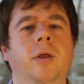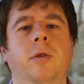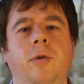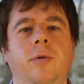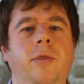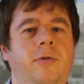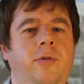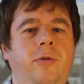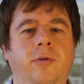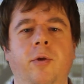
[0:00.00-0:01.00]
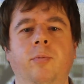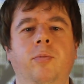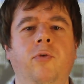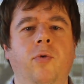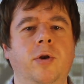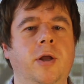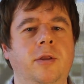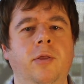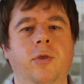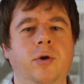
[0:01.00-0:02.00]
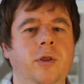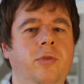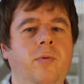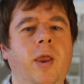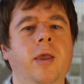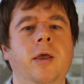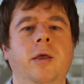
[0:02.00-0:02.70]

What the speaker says: So in this system, before 1933,